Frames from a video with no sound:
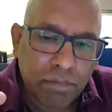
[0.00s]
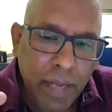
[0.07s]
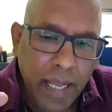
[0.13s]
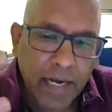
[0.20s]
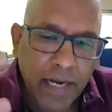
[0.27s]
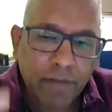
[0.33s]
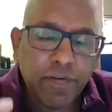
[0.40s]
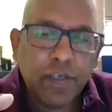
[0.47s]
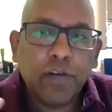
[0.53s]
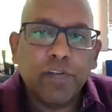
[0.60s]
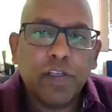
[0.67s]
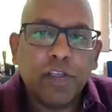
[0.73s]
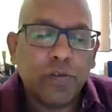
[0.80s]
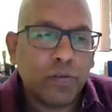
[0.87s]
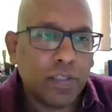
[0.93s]
benefit of
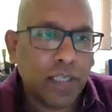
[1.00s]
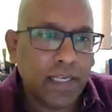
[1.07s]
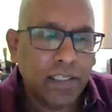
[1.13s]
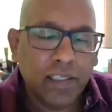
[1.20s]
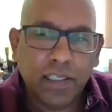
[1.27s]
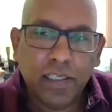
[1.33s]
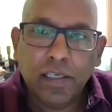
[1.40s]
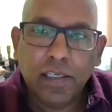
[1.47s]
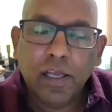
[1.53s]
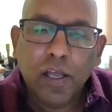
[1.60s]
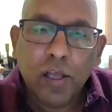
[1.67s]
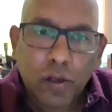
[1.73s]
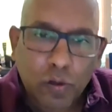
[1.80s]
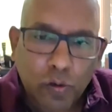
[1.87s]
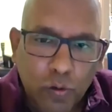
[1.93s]
the society,
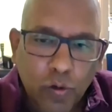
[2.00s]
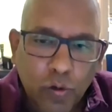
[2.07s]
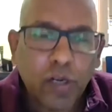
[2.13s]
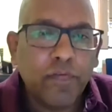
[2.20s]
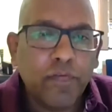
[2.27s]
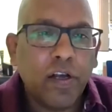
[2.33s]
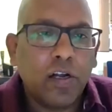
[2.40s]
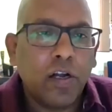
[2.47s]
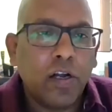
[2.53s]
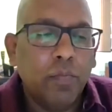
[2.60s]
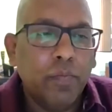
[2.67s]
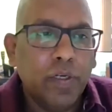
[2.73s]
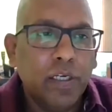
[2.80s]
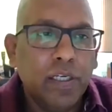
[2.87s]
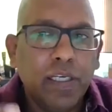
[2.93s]
good of the
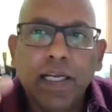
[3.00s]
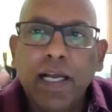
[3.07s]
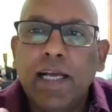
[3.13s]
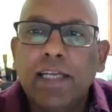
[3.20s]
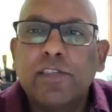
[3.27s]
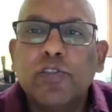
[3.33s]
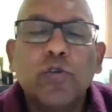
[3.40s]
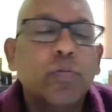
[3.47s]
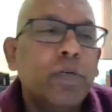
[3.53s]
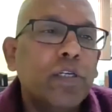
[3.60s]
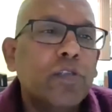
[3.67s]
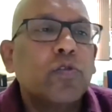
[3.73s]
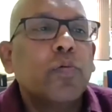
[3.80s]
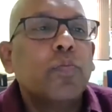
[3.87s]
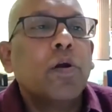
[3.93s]
community has to be a
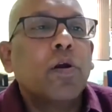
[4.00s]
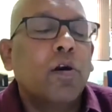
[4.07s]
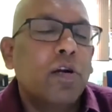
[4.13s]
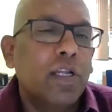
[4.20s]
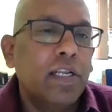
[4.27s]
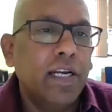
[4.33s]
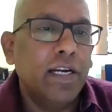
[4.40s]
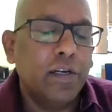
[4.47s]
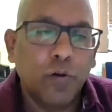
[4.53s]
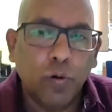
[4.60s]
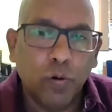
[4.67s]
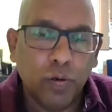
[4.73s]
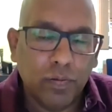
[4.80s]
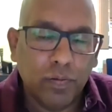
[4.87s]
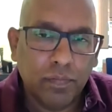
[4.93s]
superordinate goal.